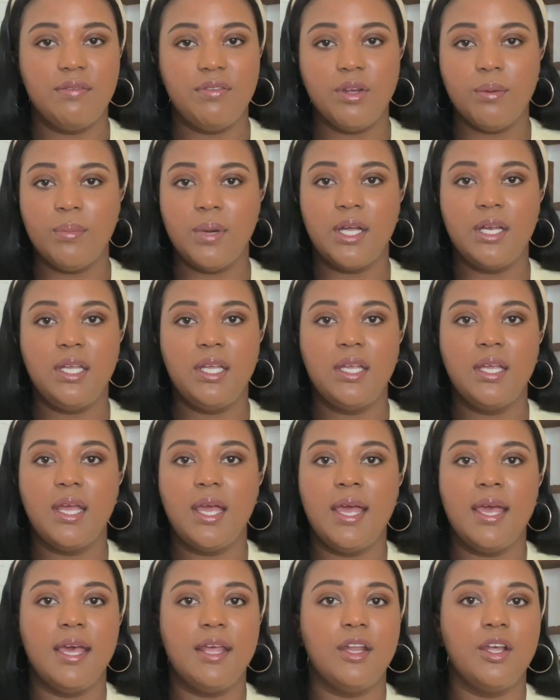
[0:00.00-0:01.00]
your money,
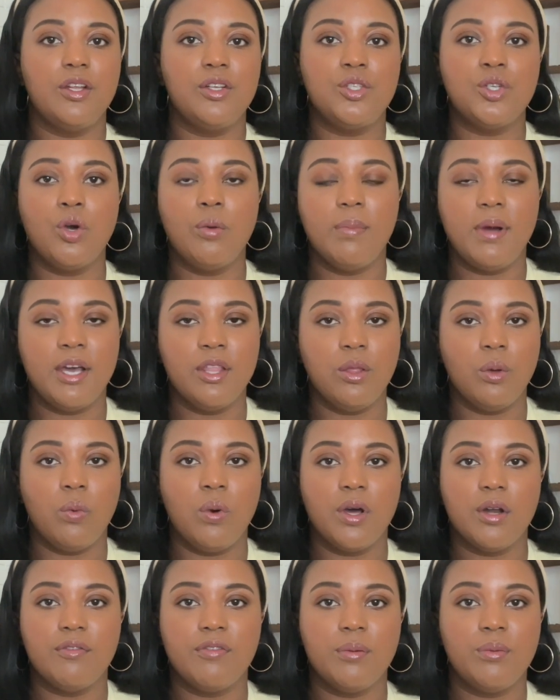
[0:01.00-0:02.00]
and don't buy the
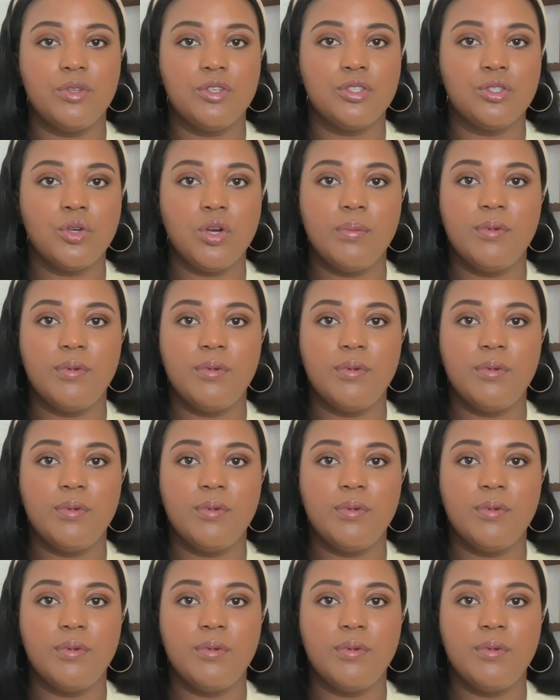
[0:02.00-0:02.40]
water from the store,